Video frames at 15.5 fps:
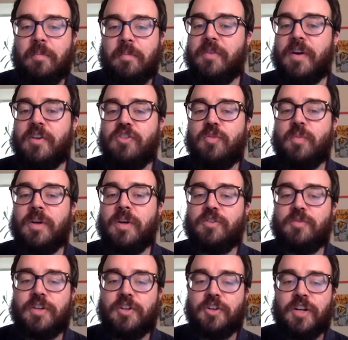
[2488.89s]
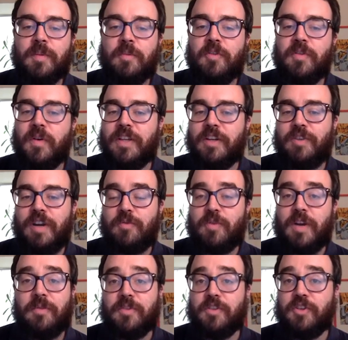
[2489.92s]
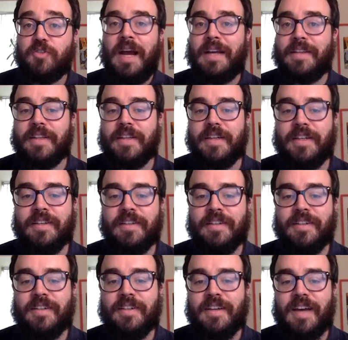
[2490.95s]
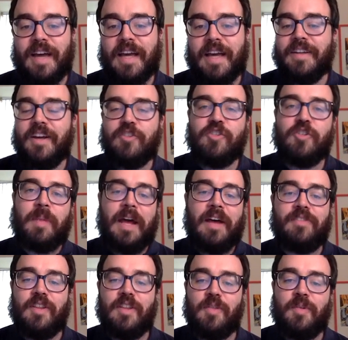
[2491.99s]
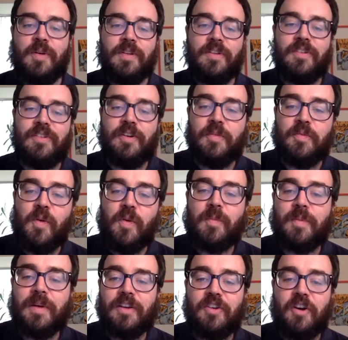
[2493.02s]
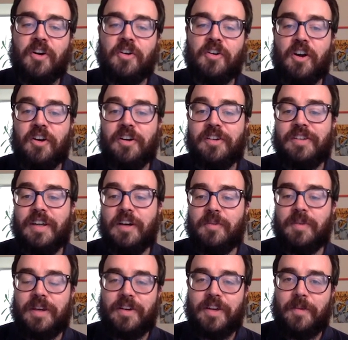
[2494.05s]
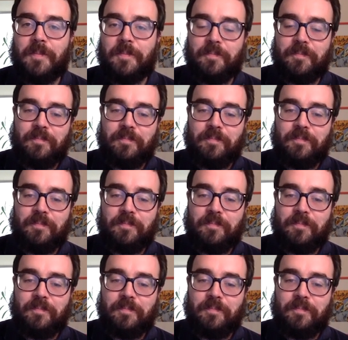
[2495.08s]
But if I just want to return a move only ref ref directly, I cannot just pass it through. This is ill formed because RR is an L value.